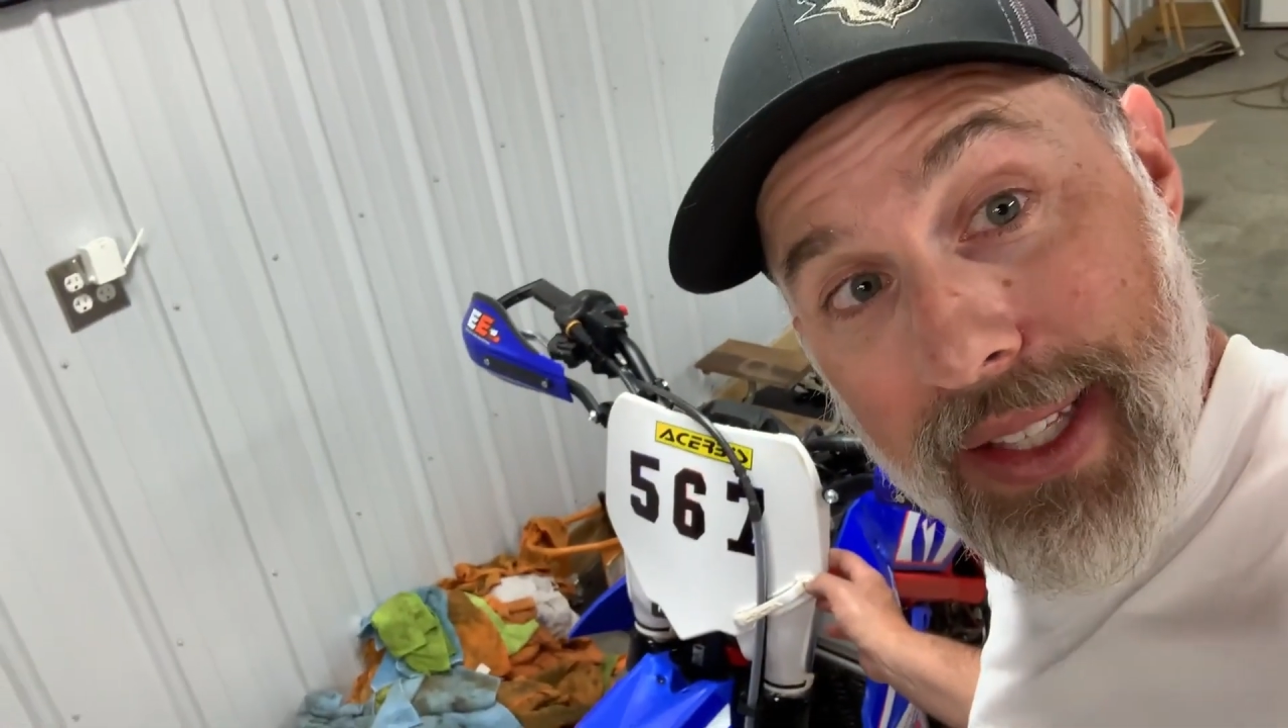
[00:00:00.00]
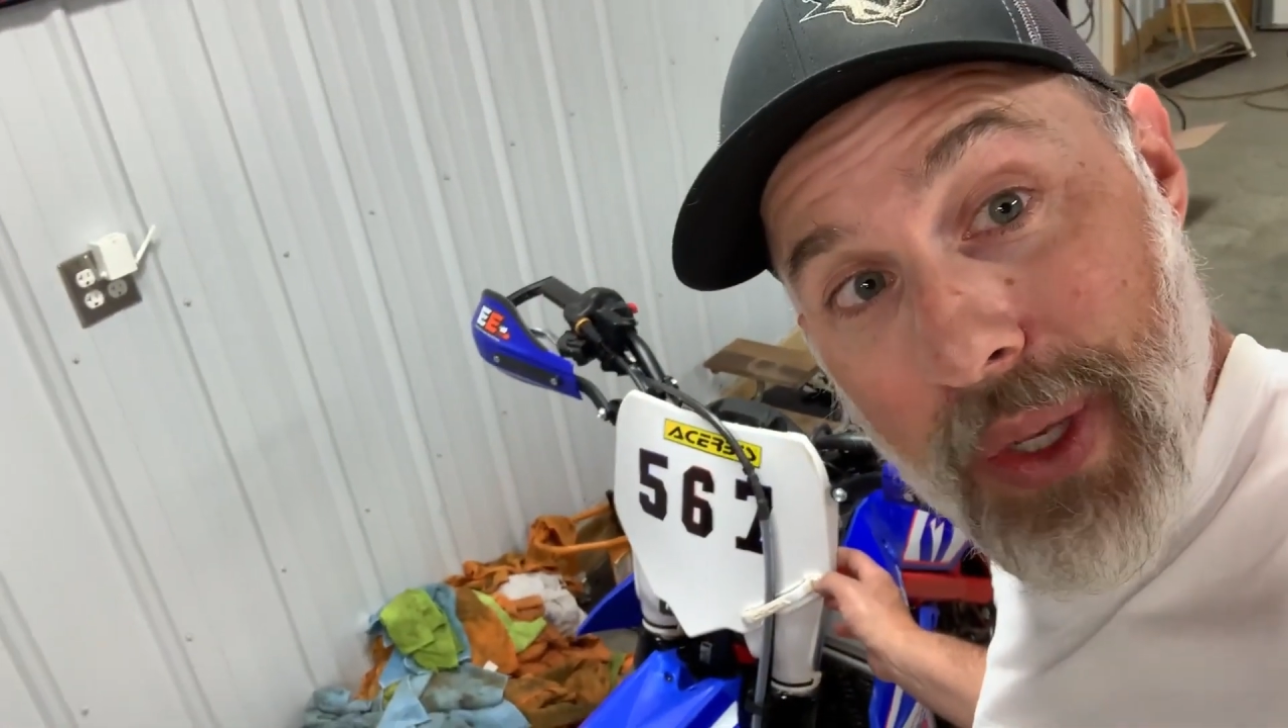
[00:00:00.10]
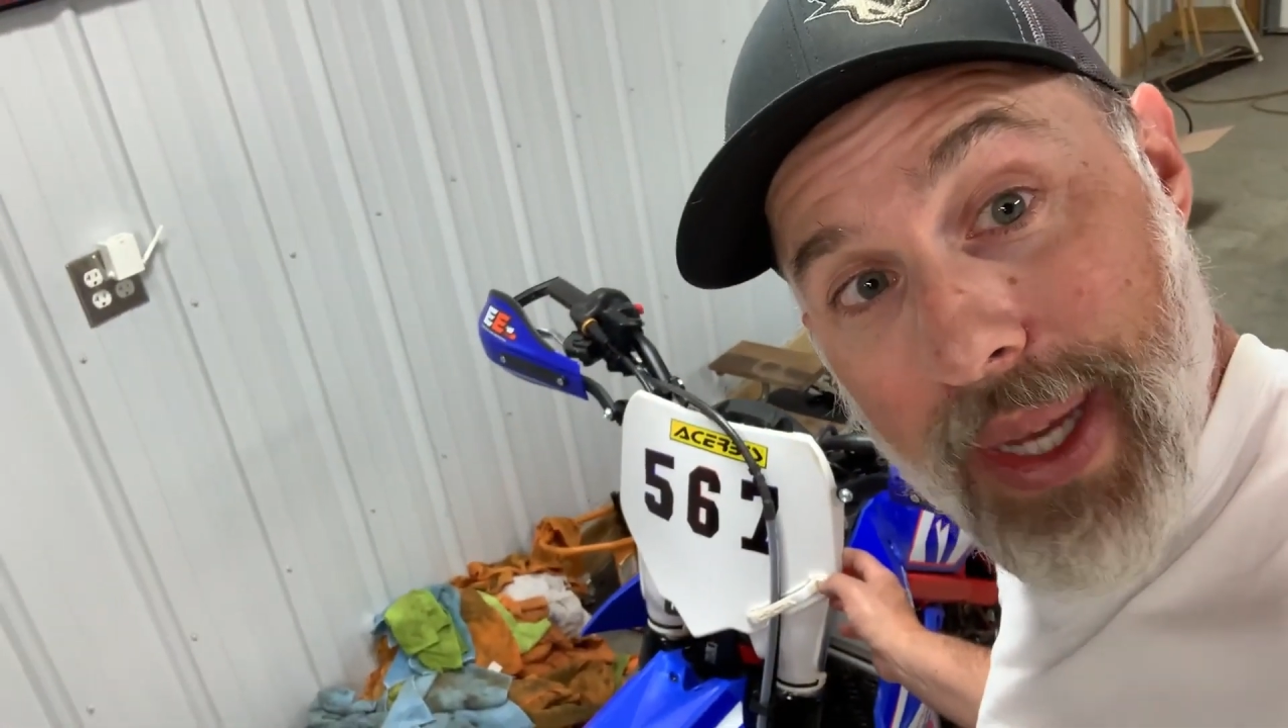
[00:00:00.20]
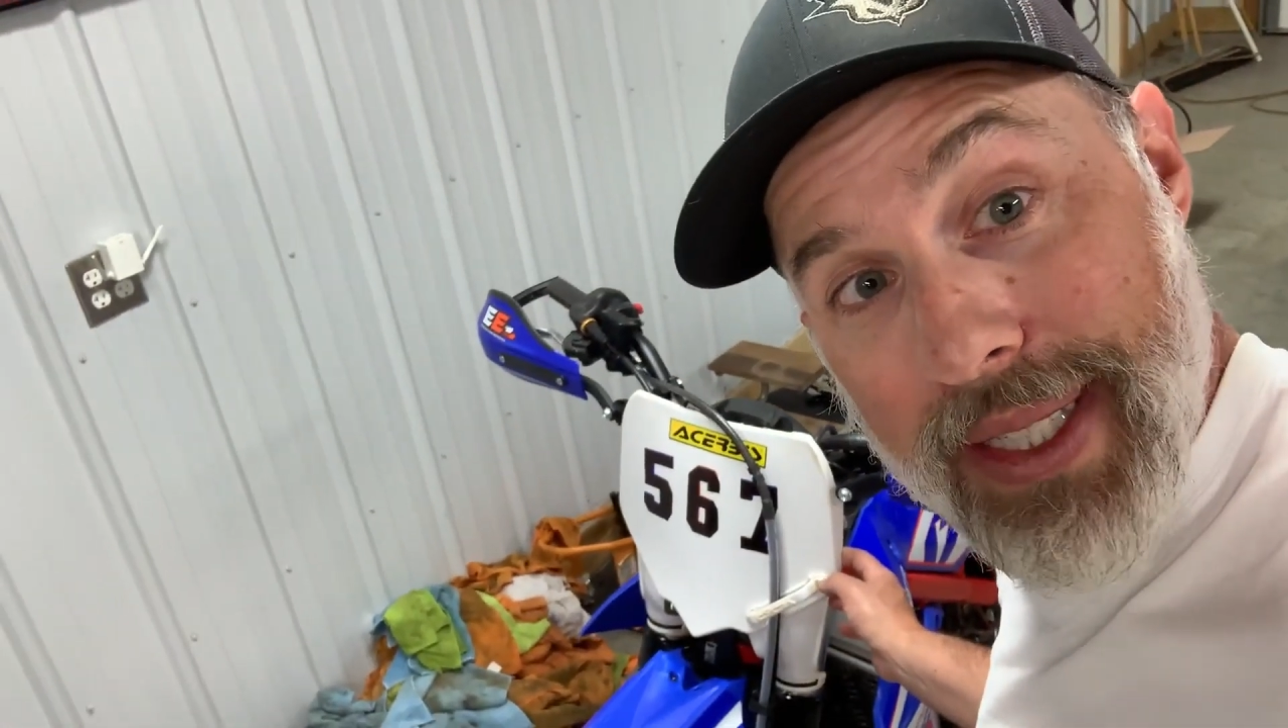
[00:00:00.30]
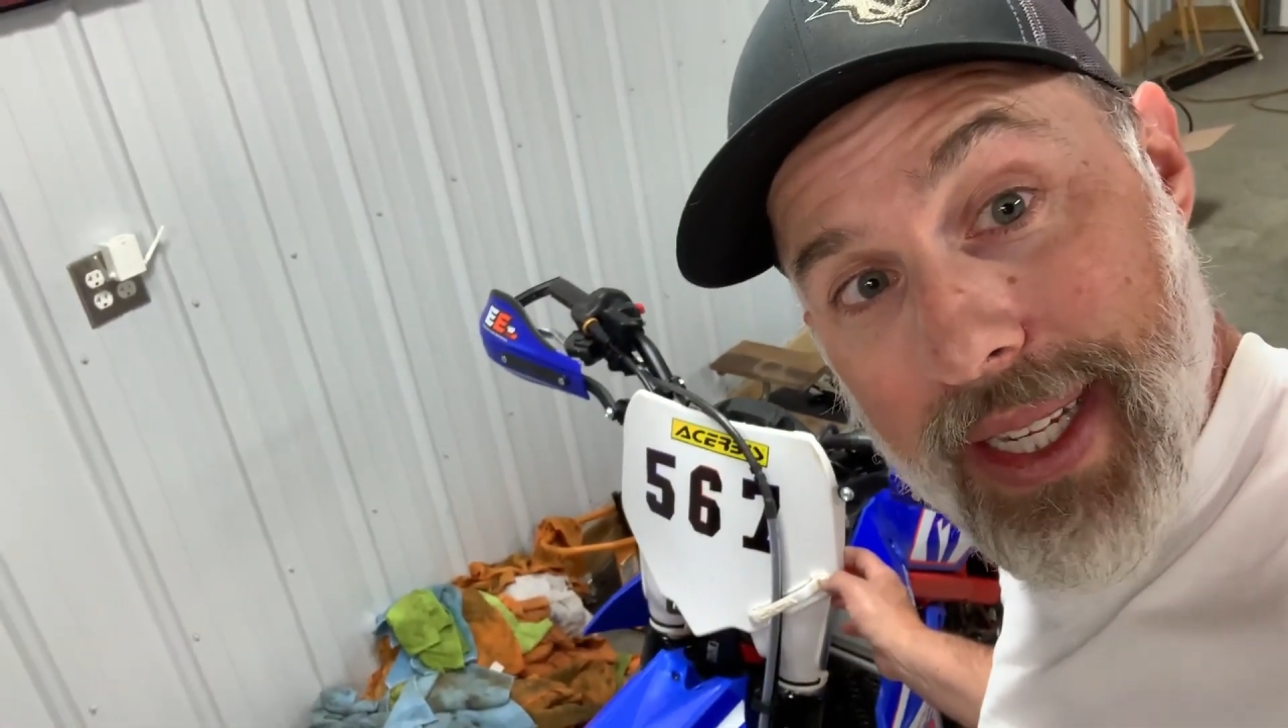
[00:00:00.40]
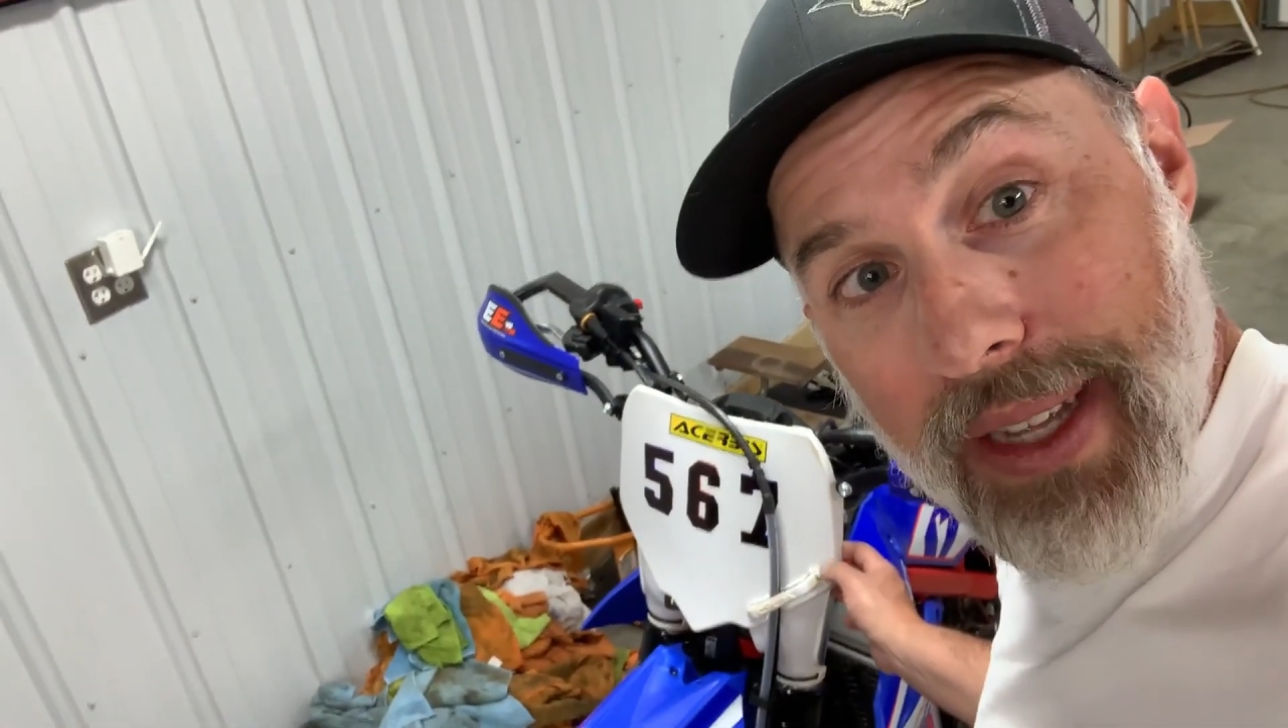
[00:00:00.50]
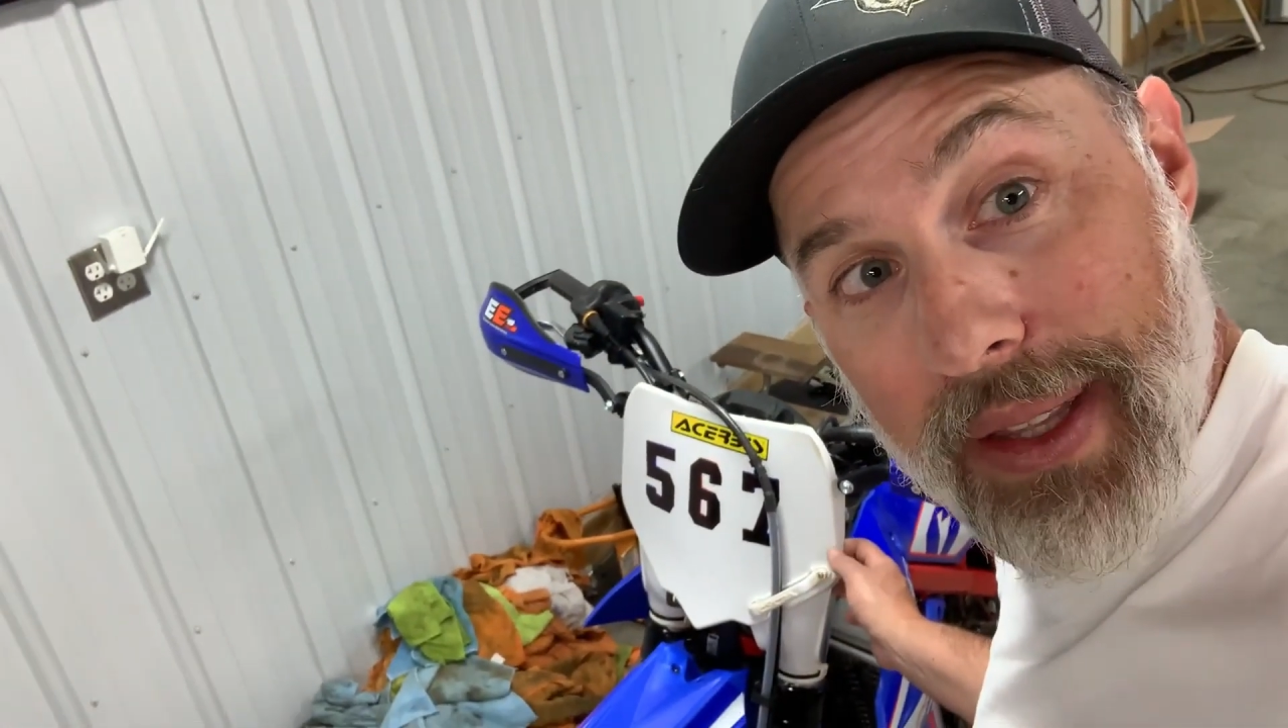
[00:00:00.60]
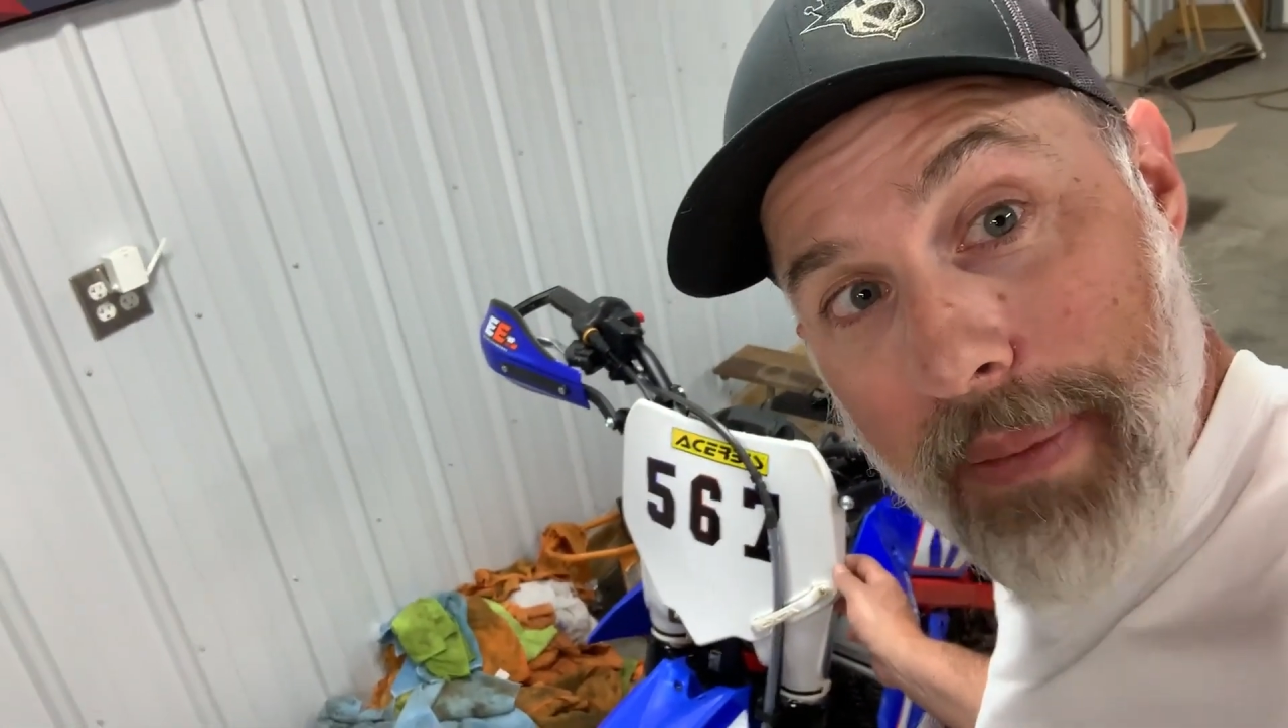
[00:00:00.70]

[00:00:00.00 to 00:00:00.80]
the USA on